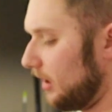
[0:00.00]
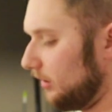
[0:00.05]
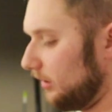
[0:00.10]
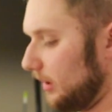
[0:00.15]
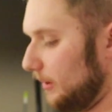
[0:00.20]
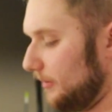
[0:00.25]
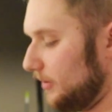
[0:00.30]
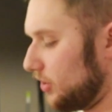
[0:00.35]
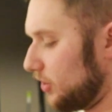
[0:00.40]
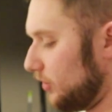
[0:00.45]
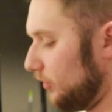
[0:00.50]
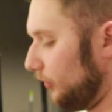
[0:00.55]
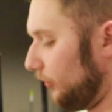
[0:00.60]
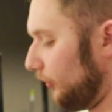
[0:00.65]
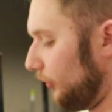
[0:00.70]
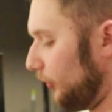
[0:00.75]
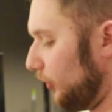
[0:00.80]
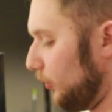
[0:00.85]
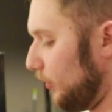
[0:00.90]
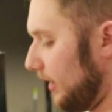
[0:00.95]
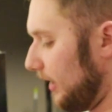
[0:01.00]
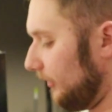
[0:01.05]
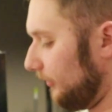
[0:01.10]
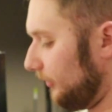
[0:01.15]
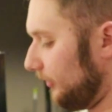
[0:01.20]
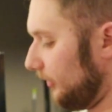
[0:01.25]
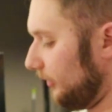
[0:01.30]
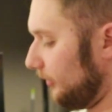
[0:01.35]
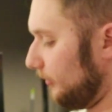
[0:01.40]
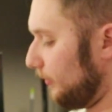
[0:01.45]
lemon juice, 2
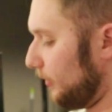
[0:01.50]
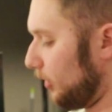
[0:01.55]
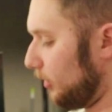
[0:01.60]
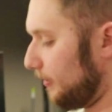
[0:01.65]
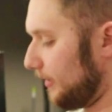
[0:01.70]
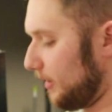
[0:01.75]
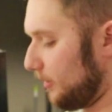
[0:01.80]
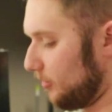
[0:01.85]
ounces of bourbon.